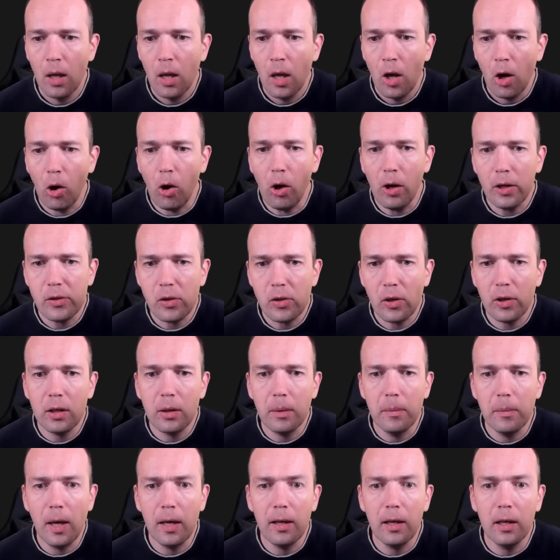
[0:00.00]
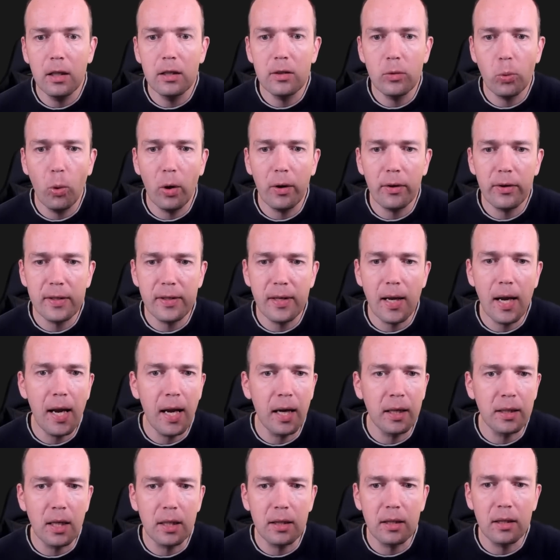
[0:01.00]
Also, it's worth
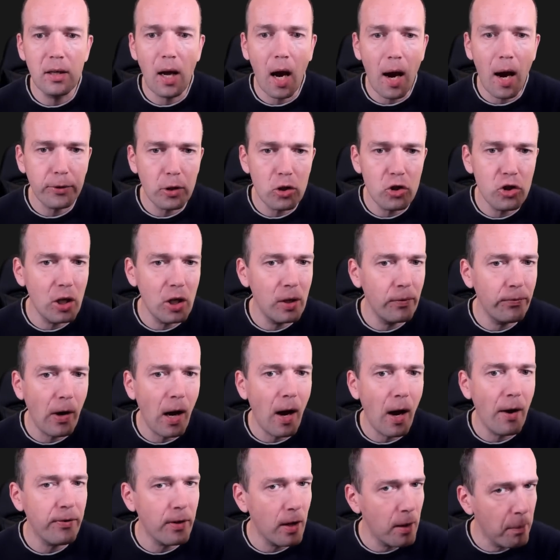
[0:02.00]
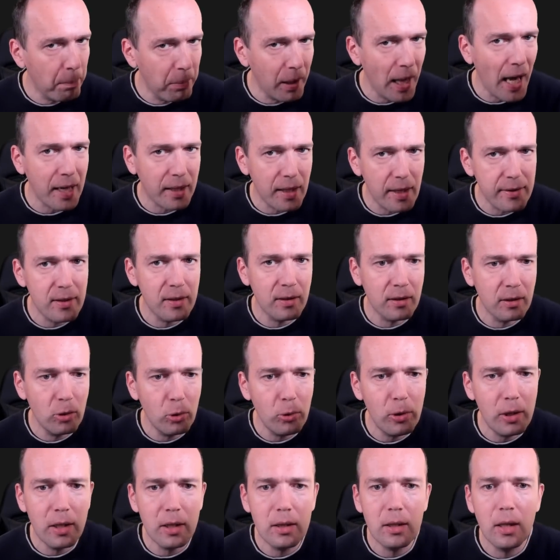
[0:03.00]
saying that after g5, if black doesn't
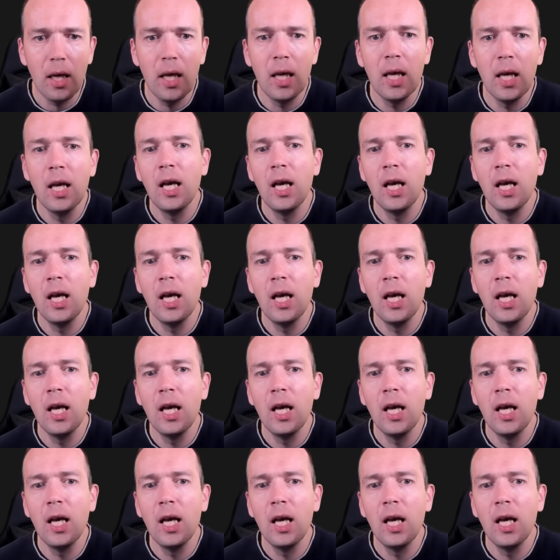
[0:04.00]
do it,